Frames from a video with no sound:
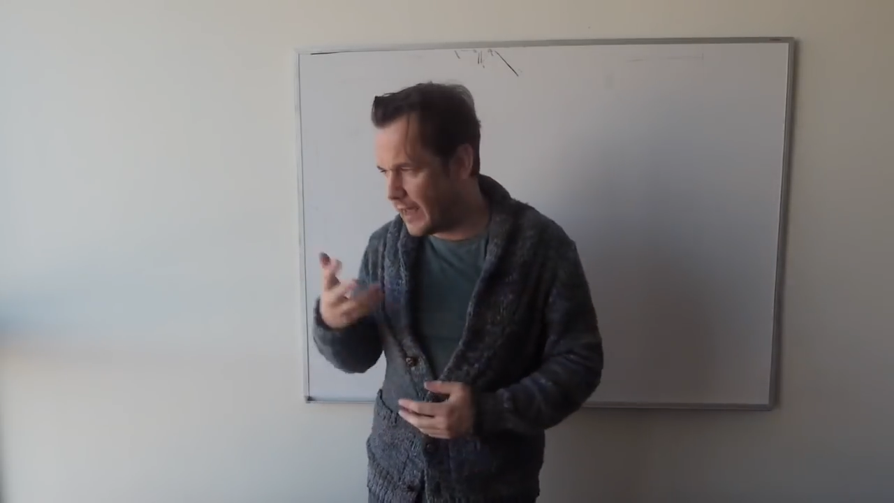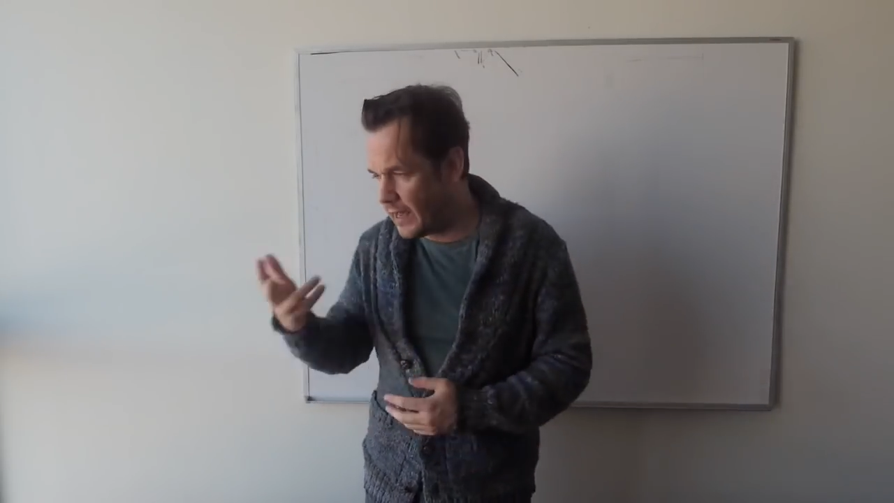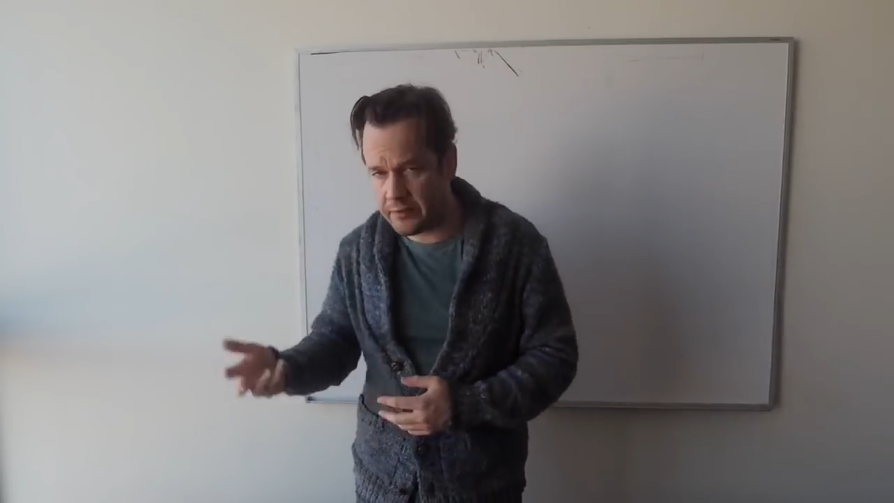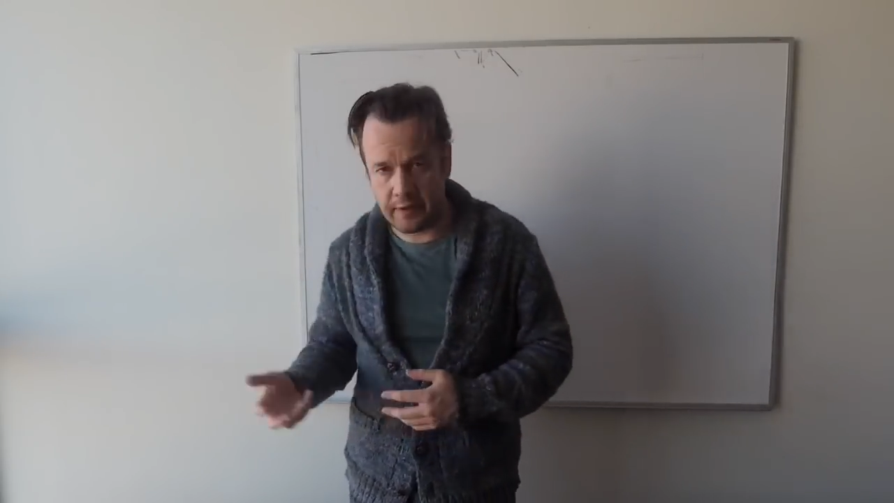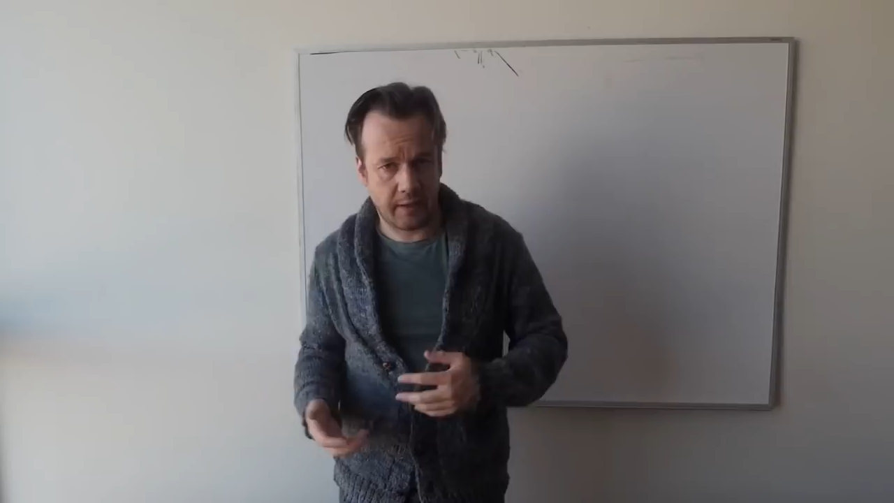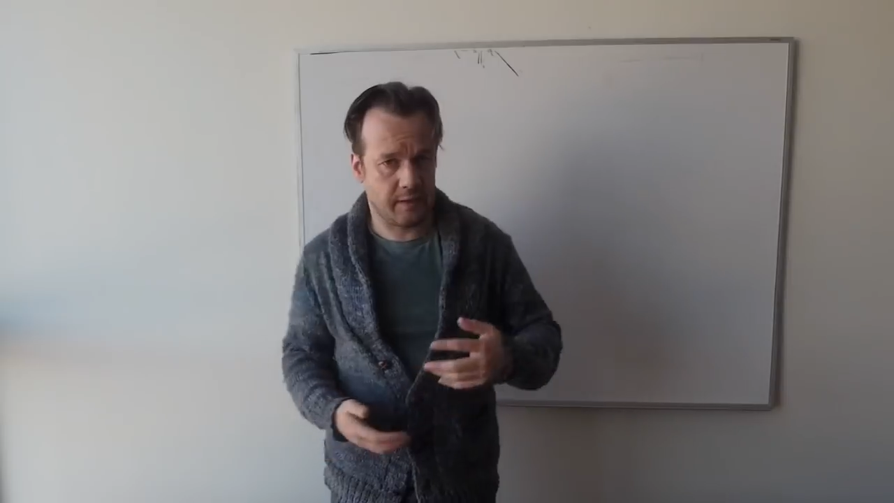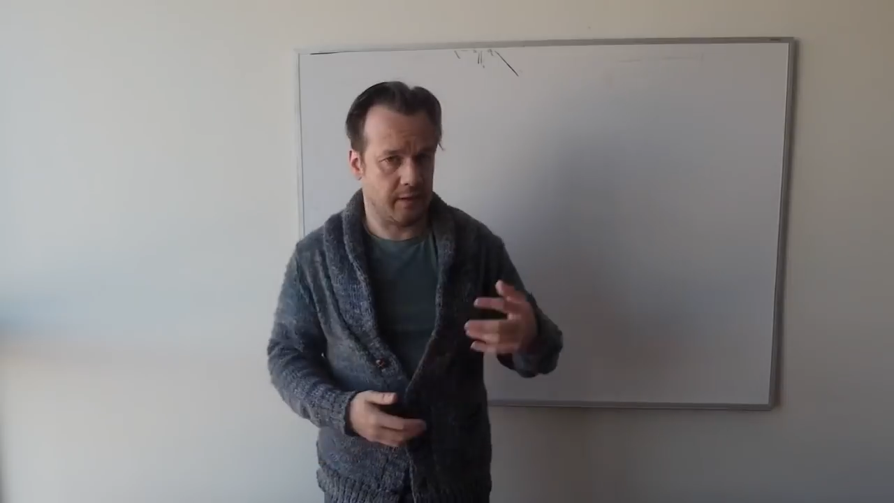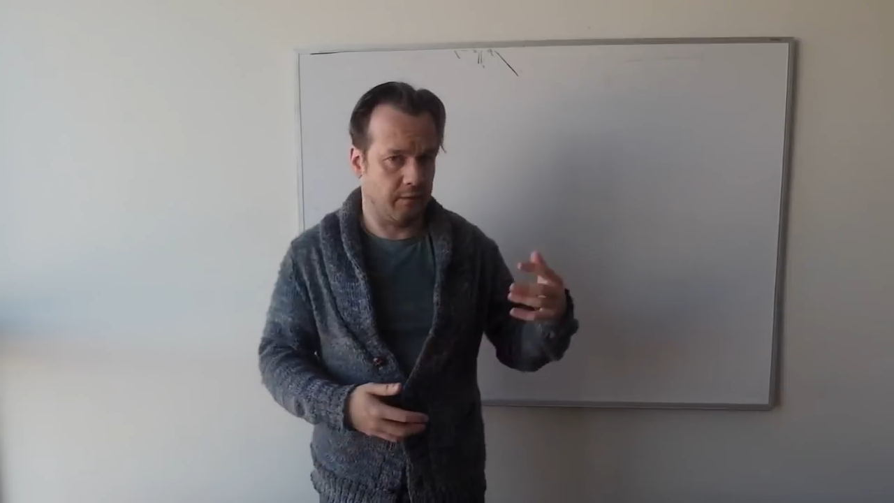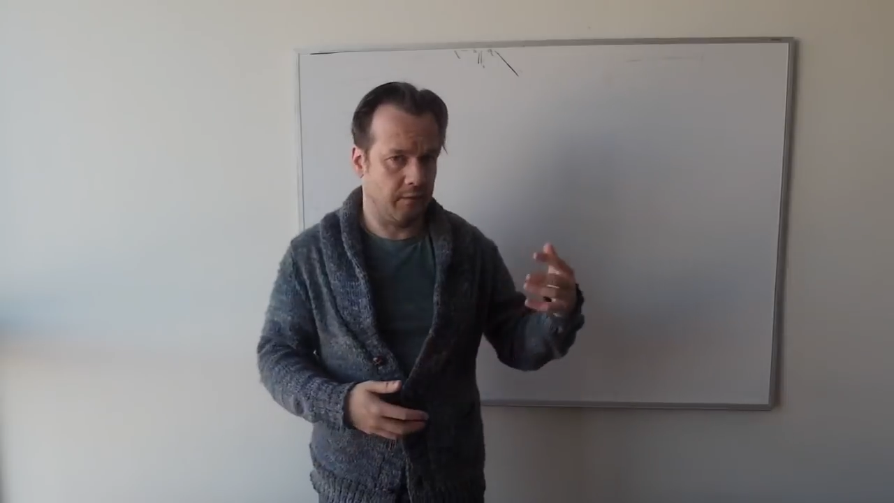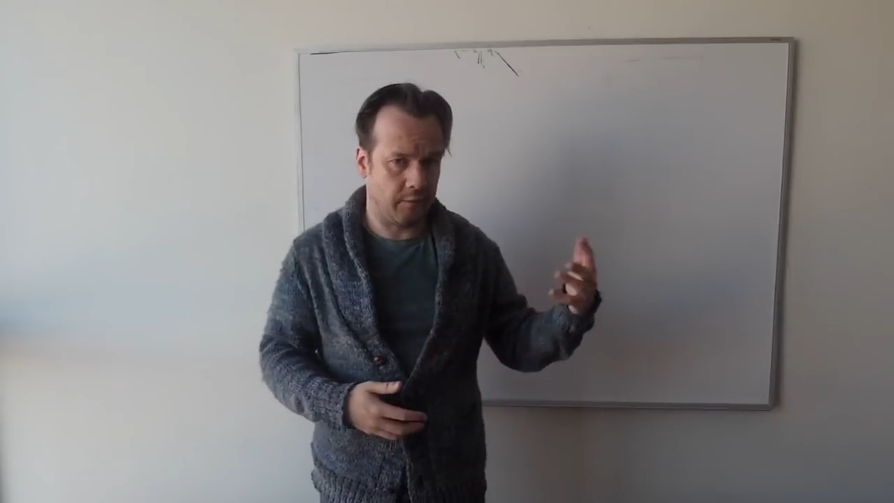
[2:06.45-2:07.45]
ethics
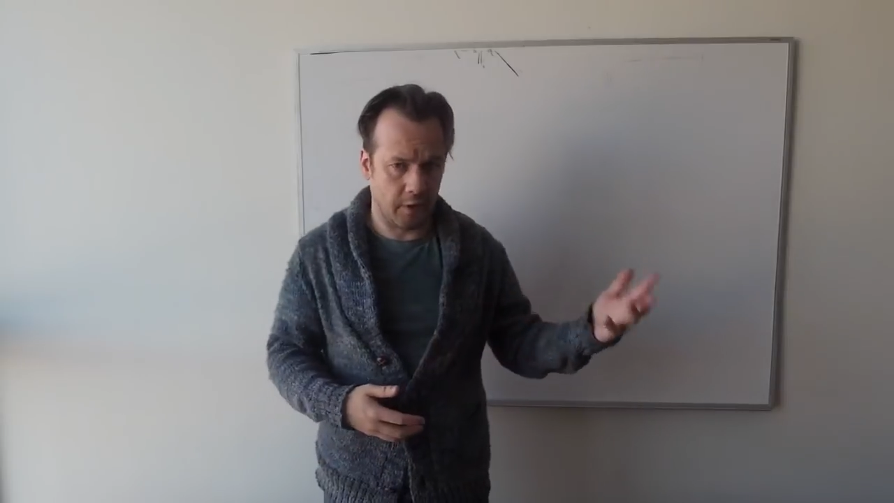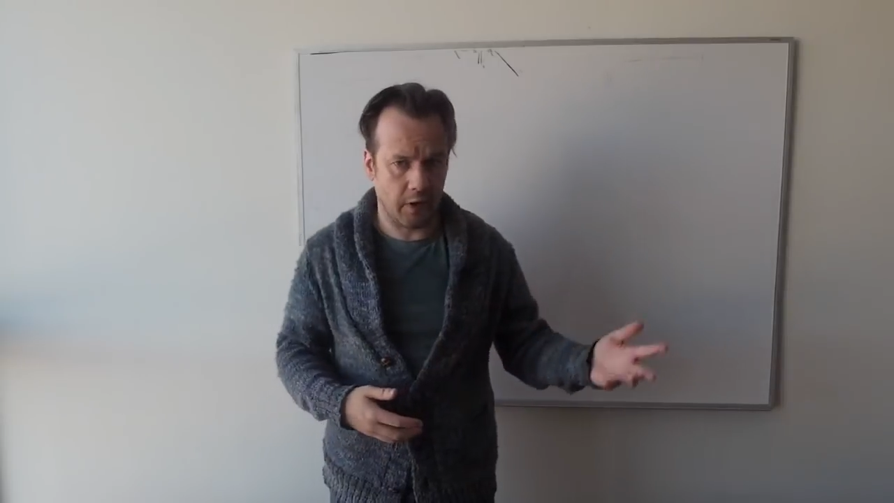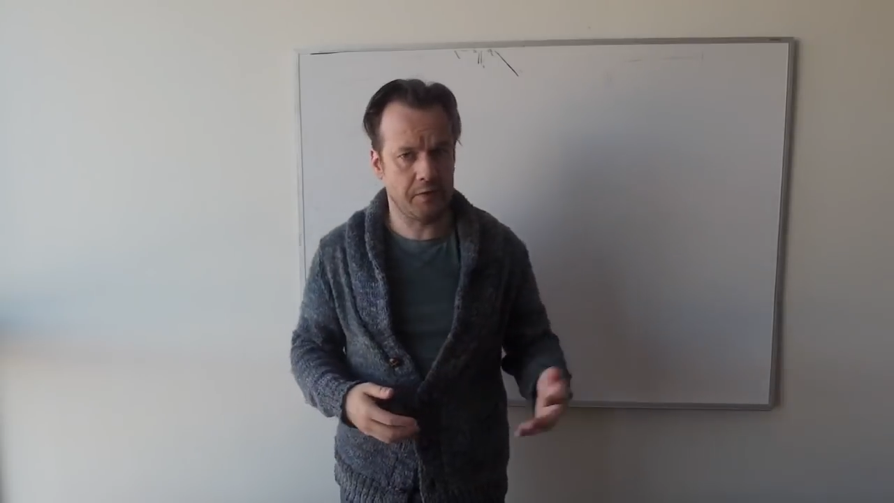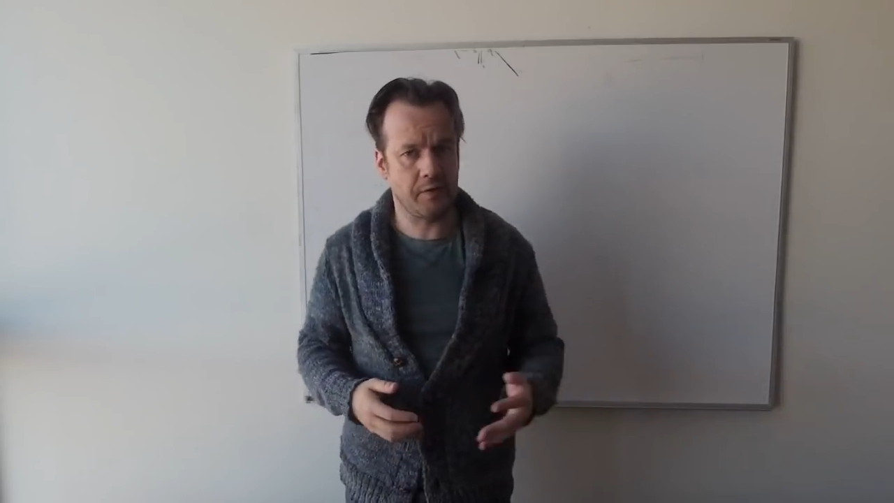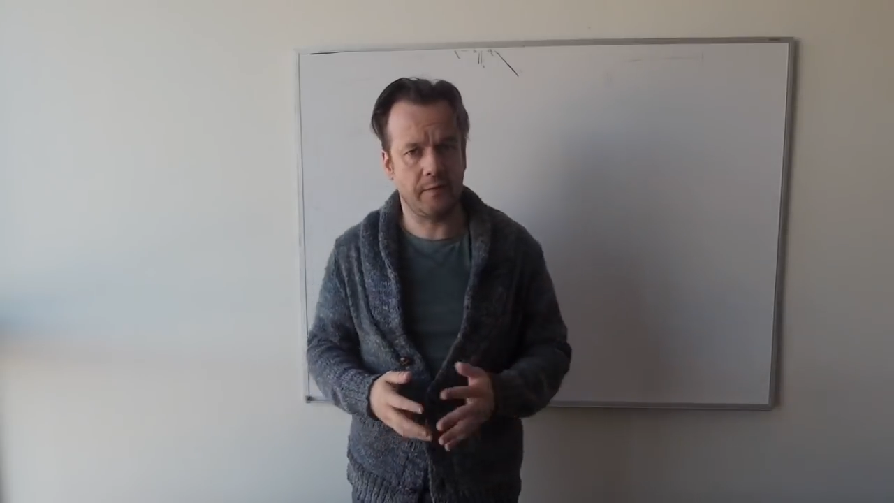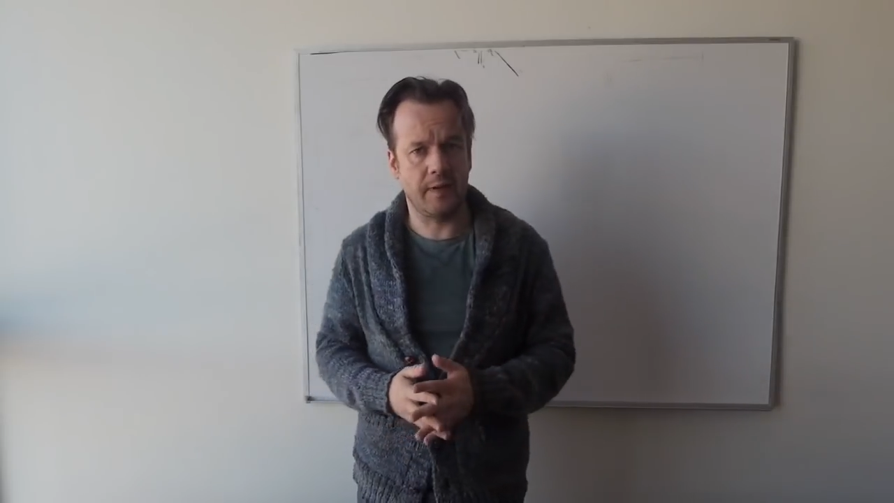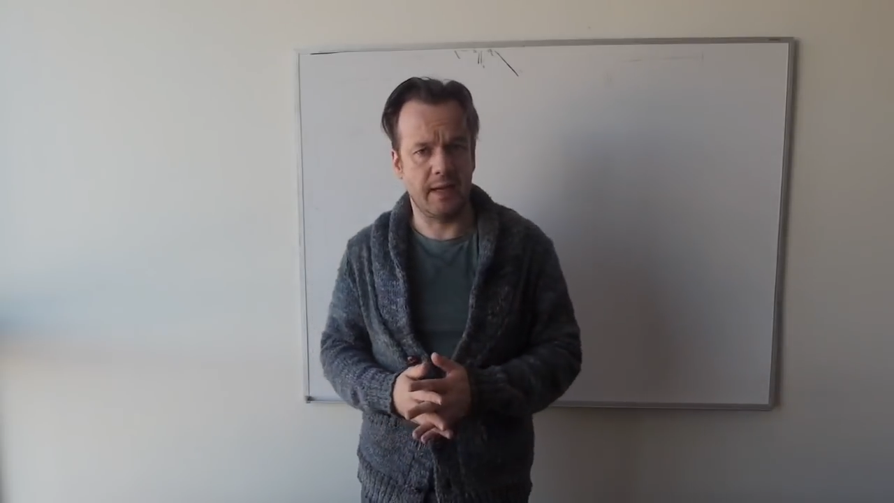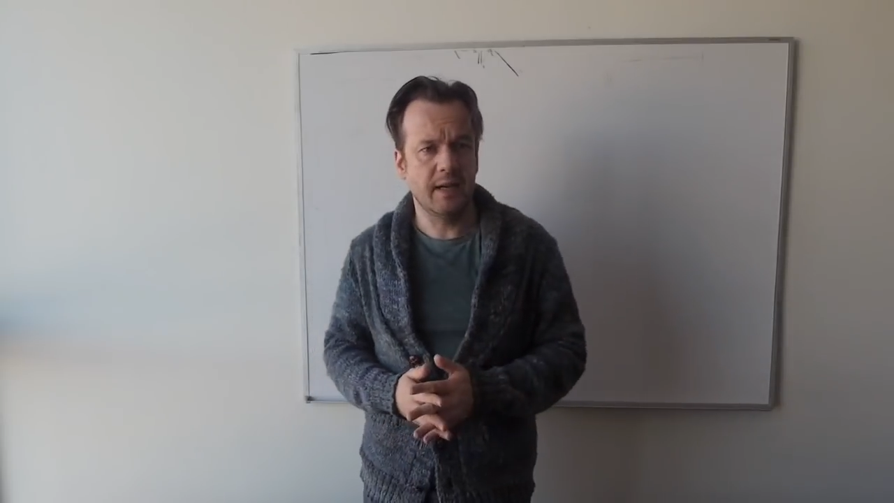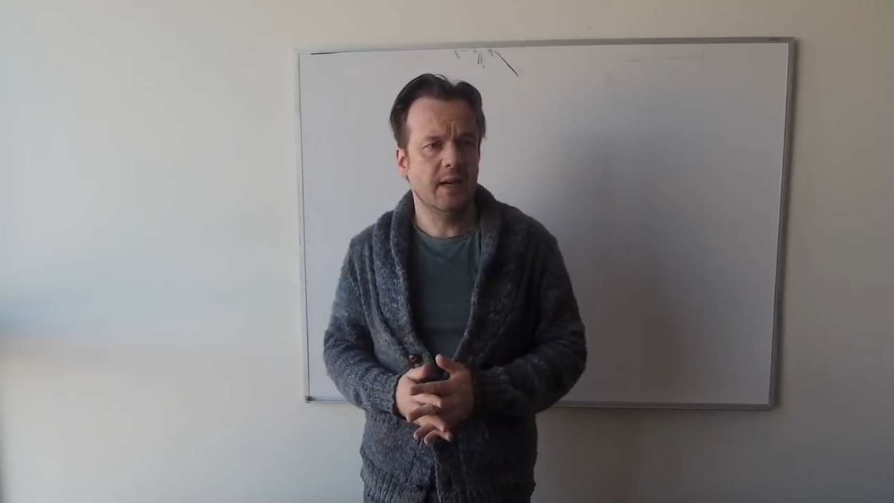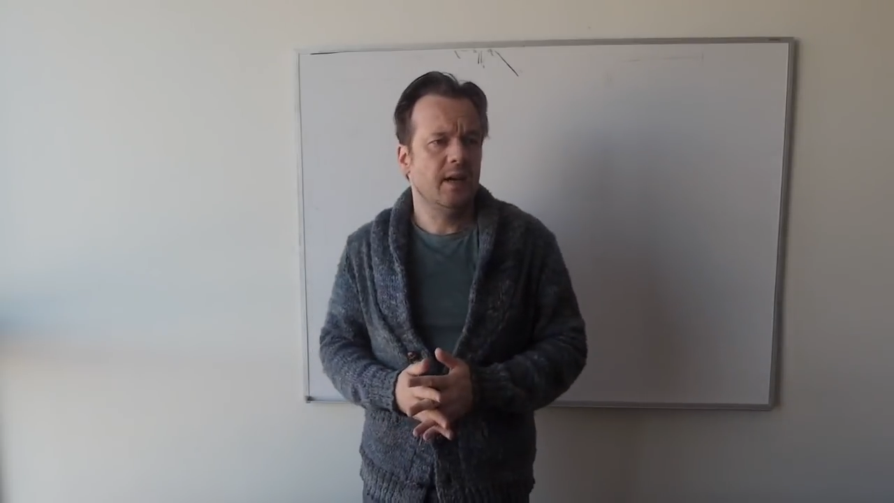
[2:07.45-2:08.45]
and philosophy,